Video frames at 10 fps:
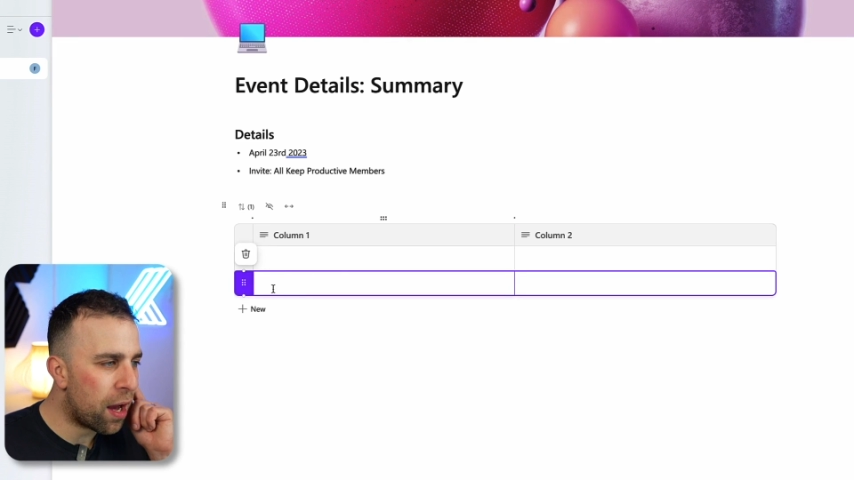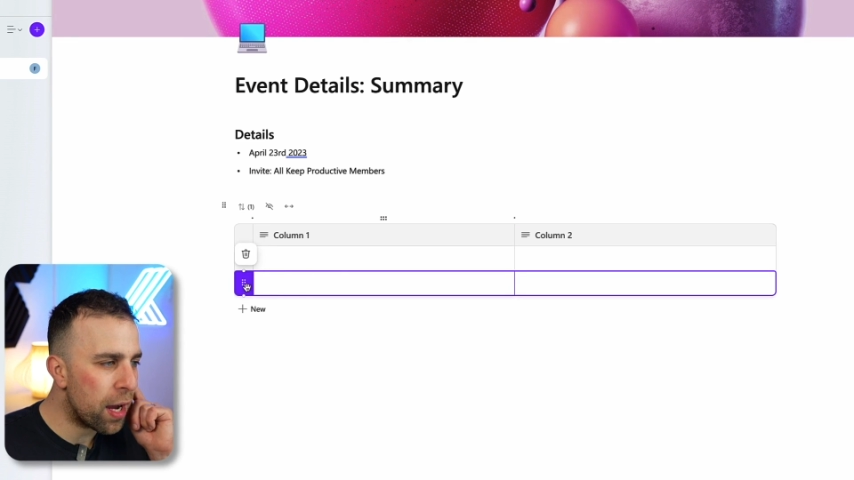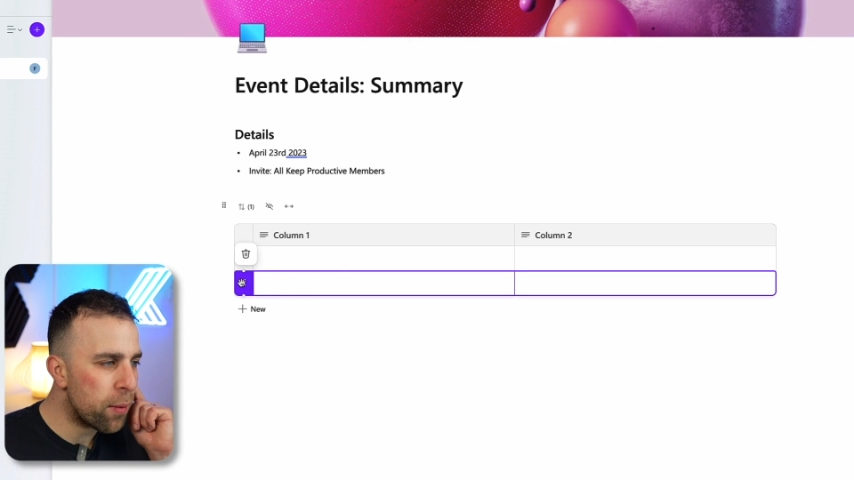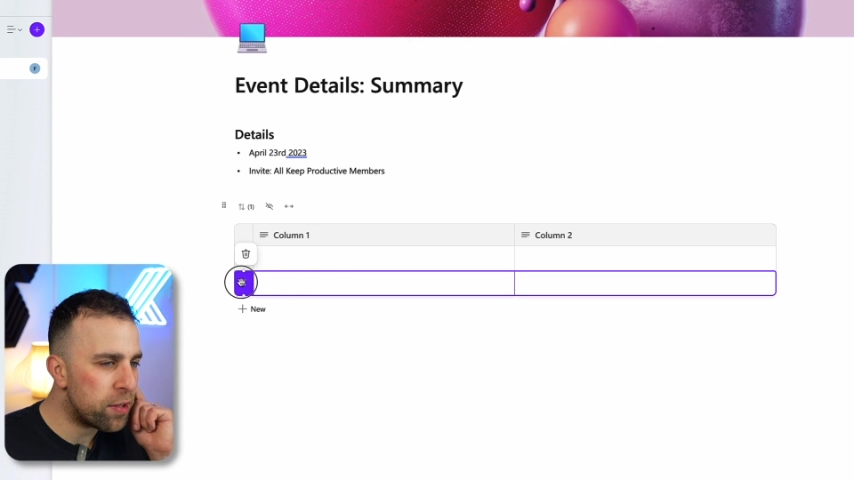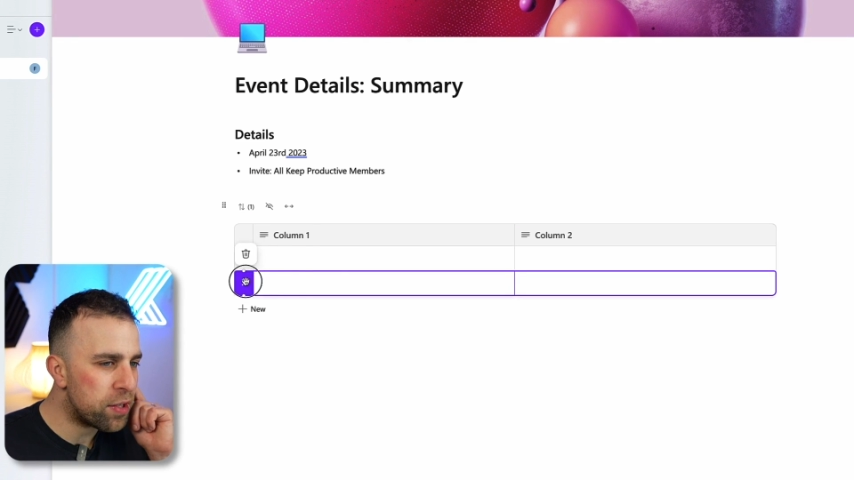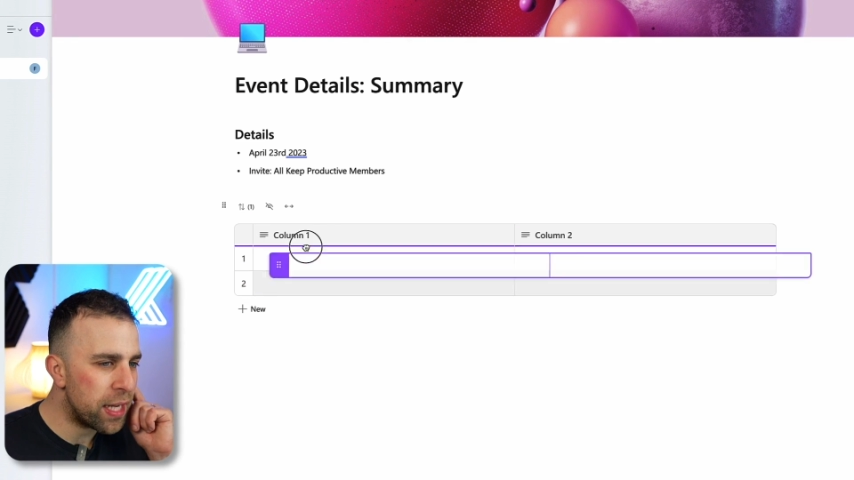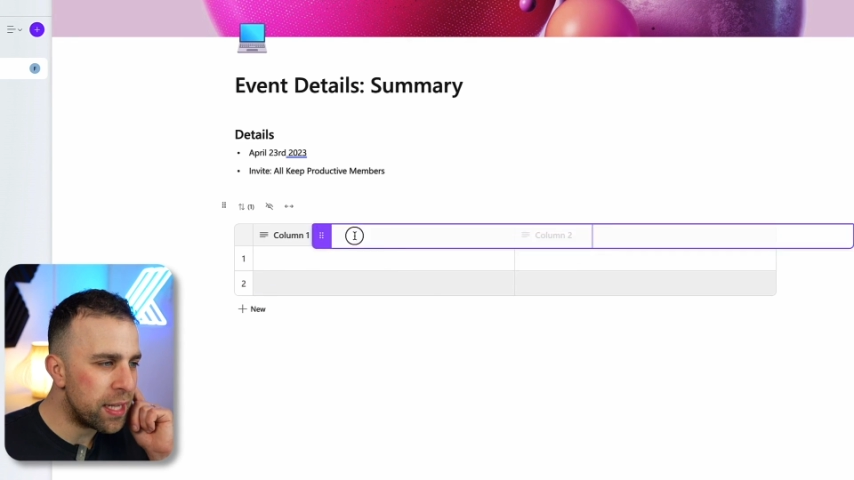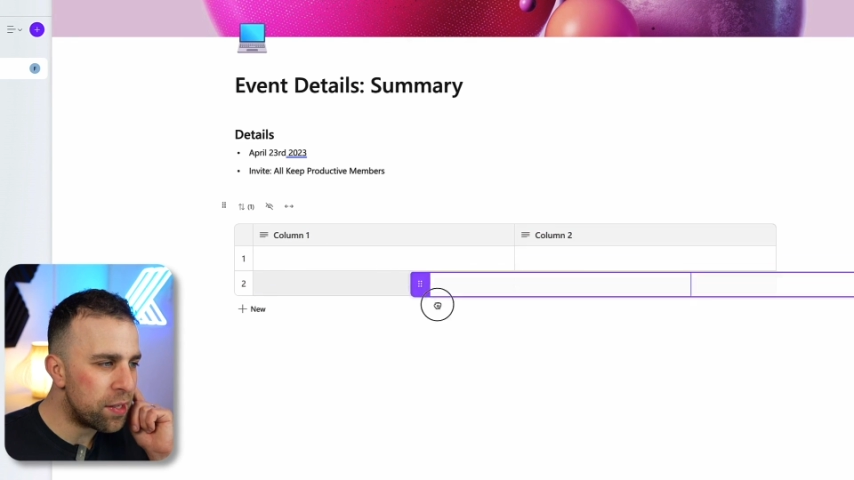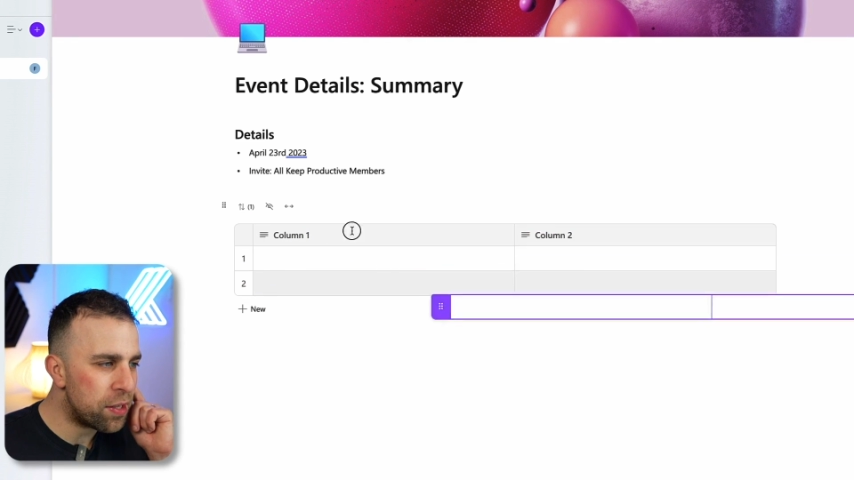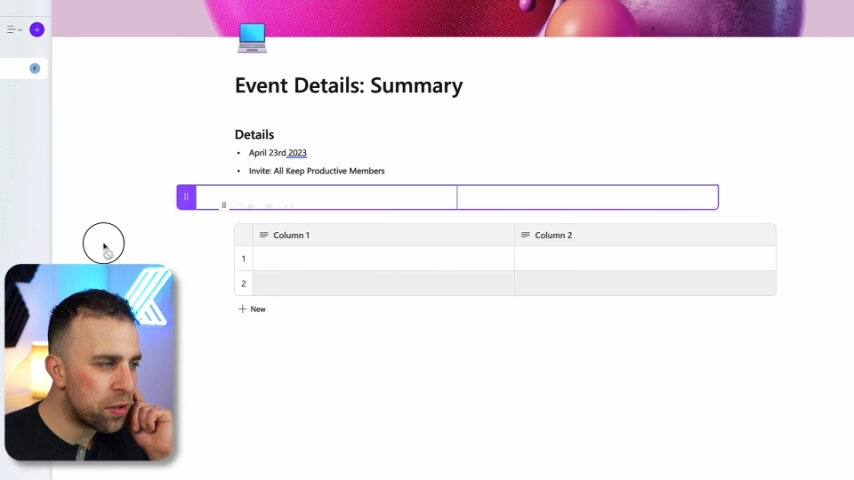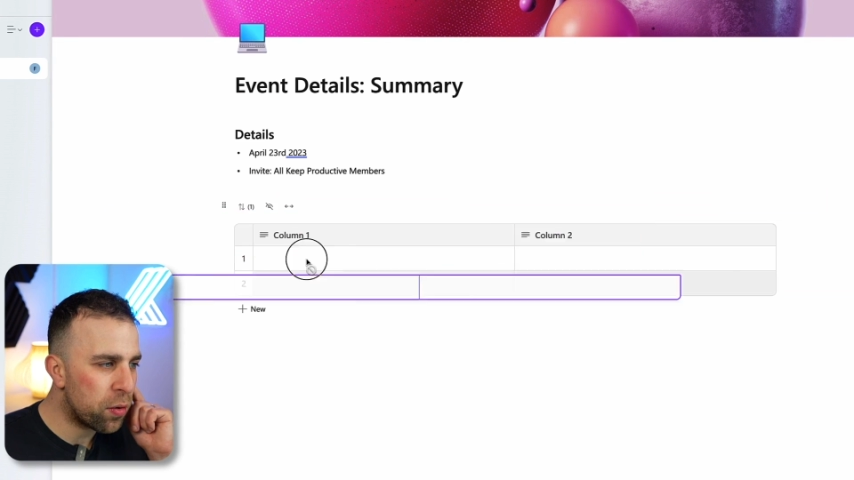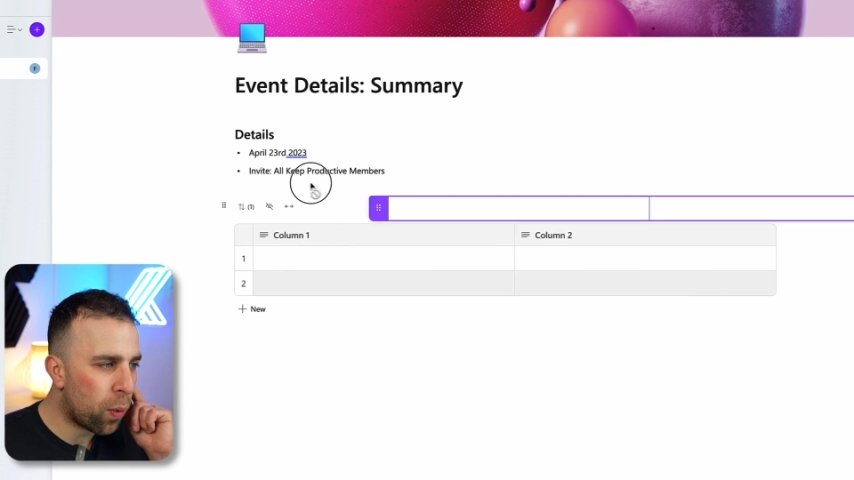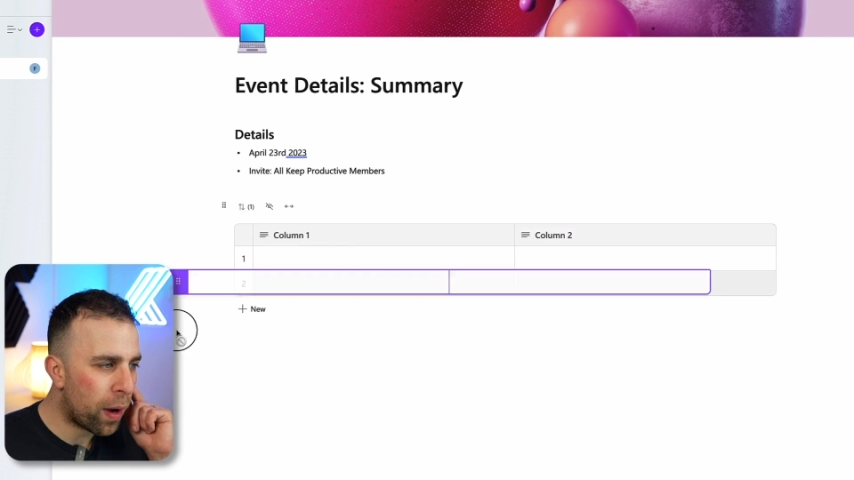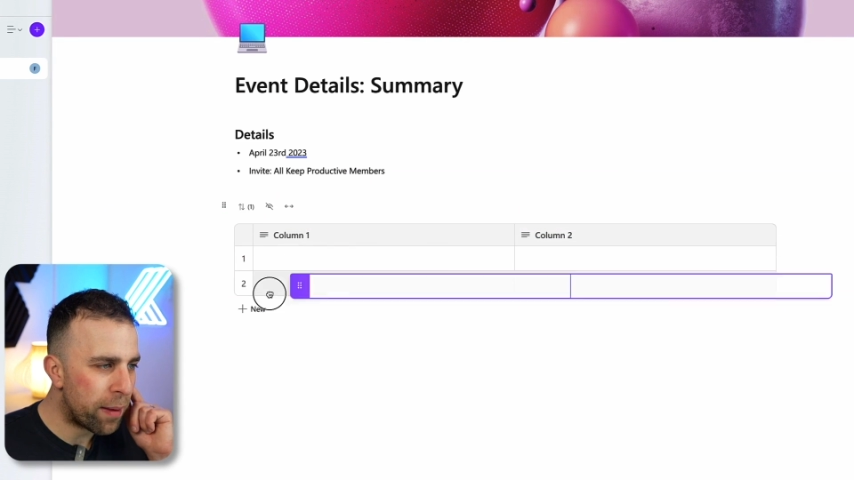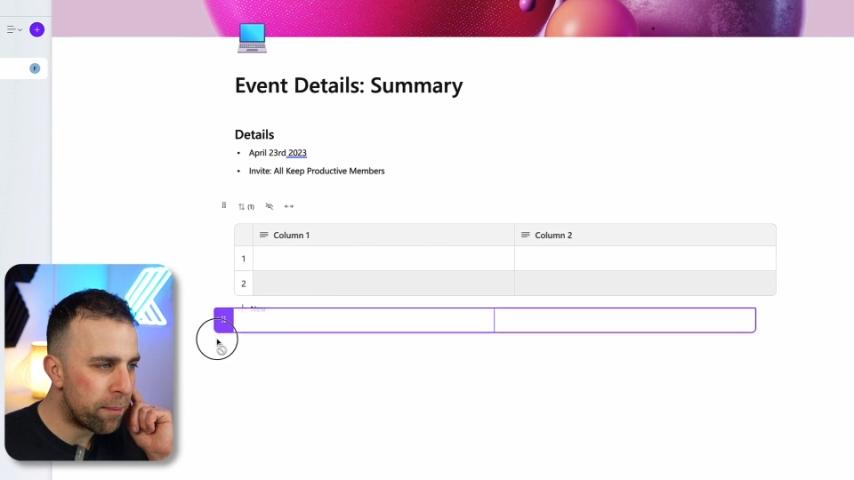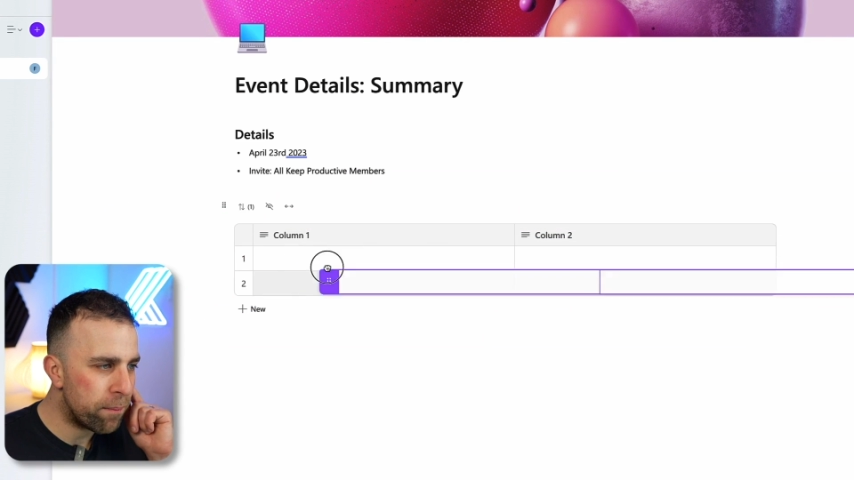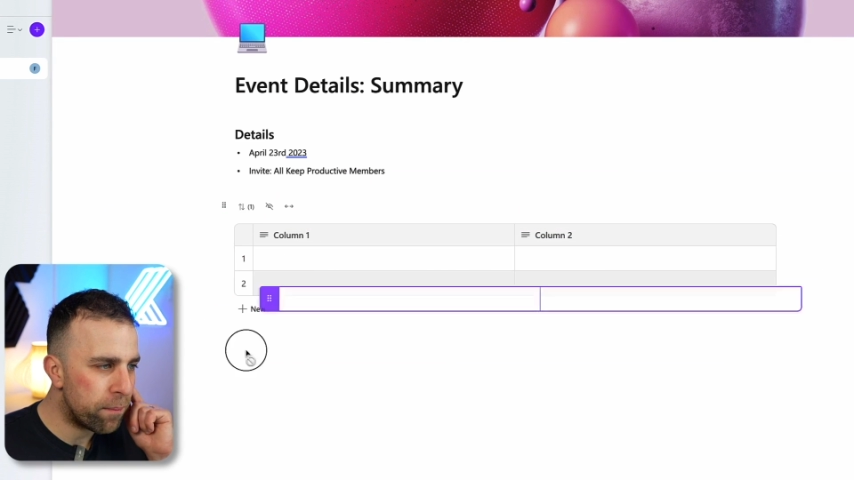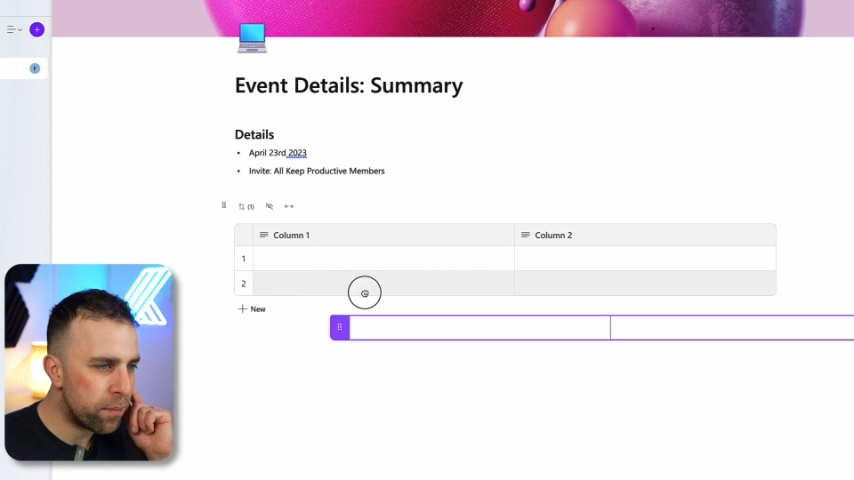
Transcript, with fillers: I would say this is quite,